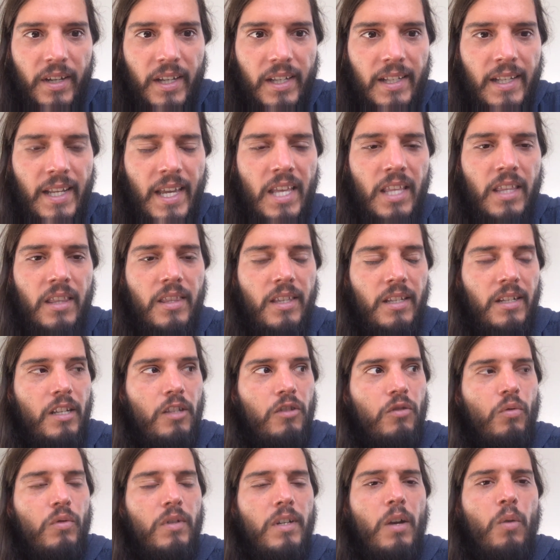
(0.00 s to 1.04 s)
at length and
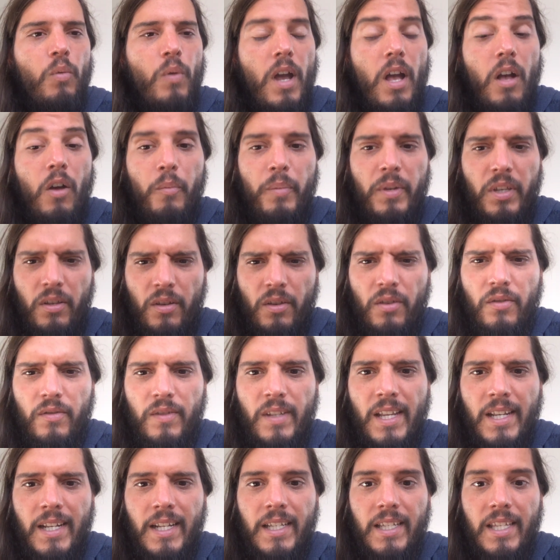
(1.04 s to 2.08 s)
it took a while because
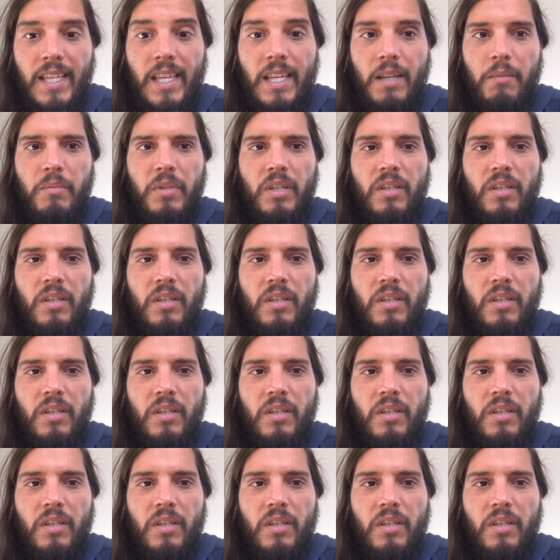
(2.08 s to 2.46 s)
then again